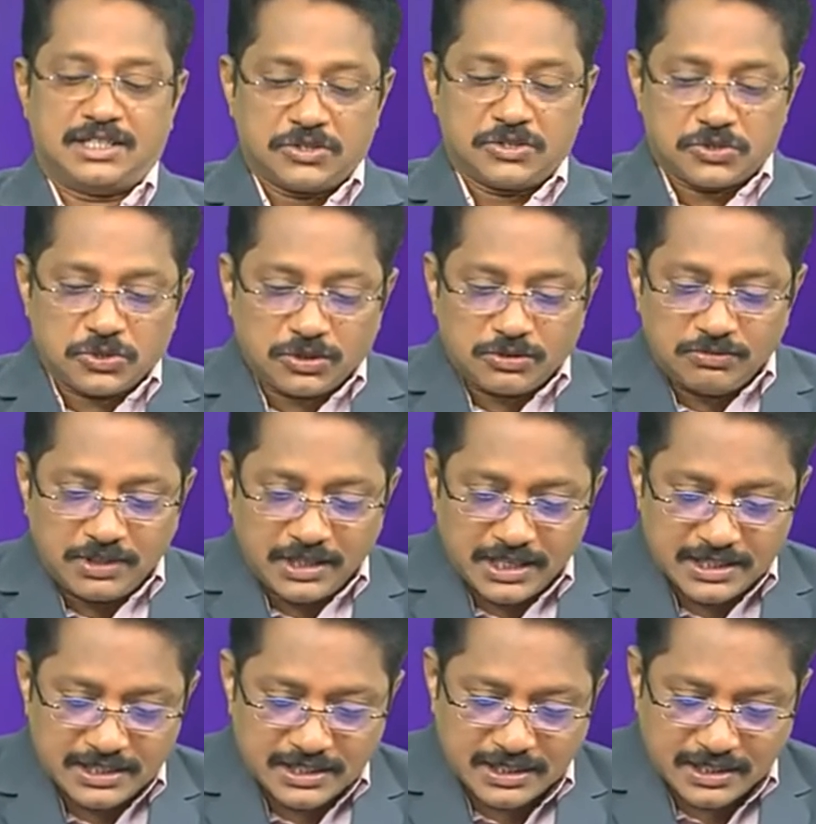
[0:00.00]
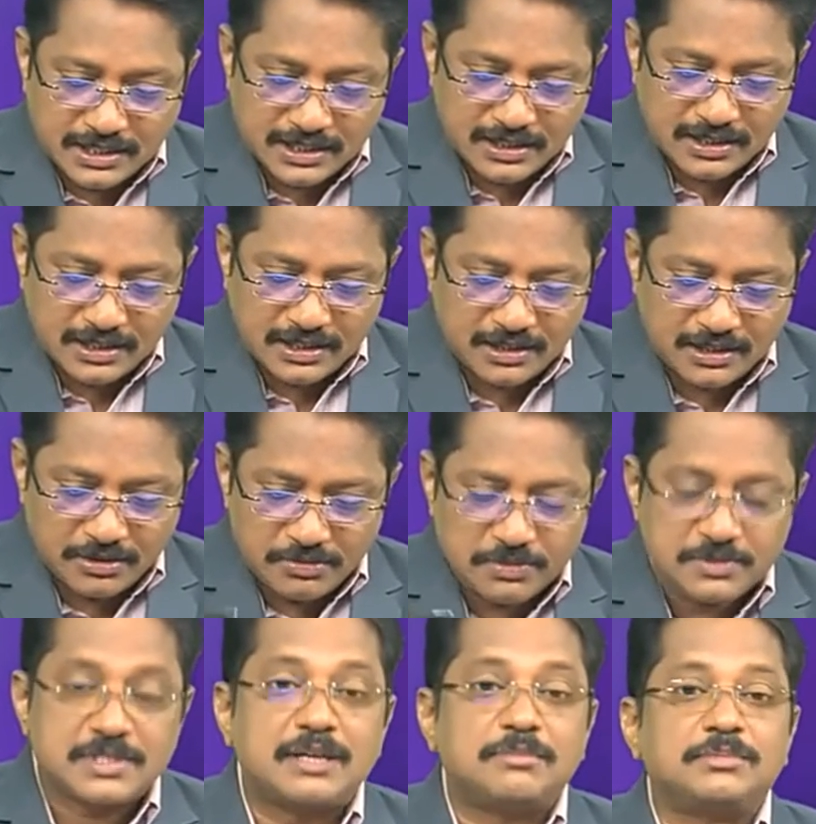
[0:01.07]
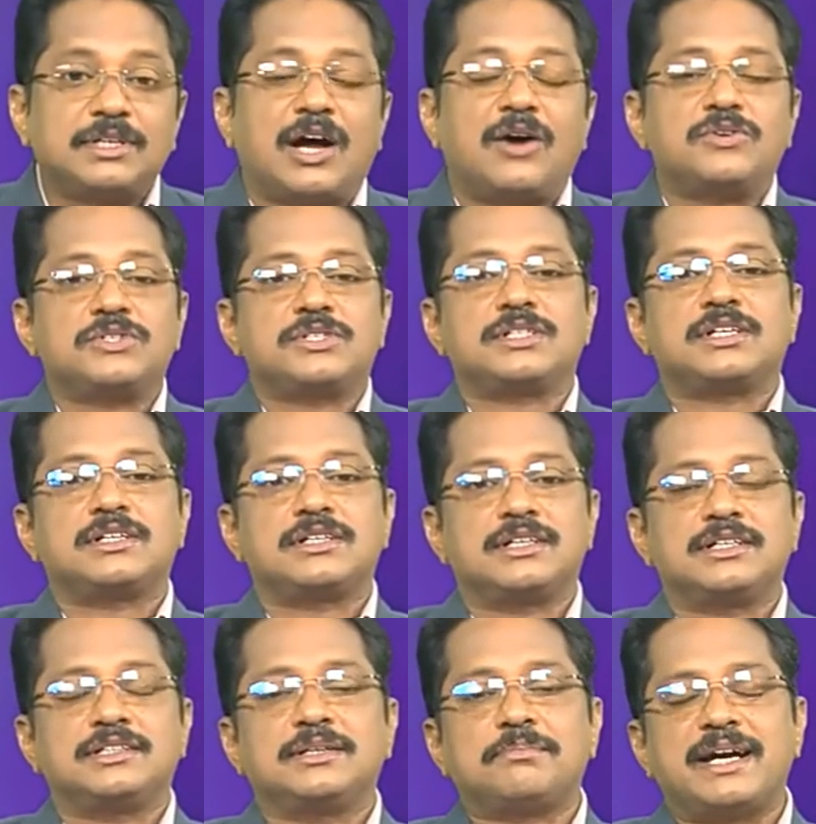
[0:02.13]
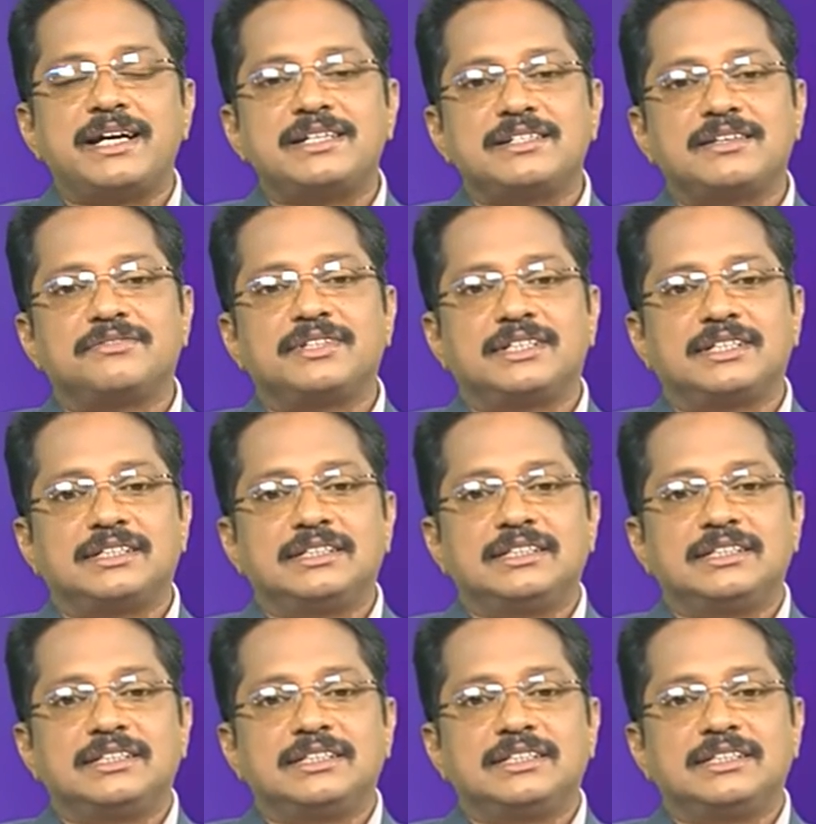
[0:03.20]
So, there is a some doubts in the minds of the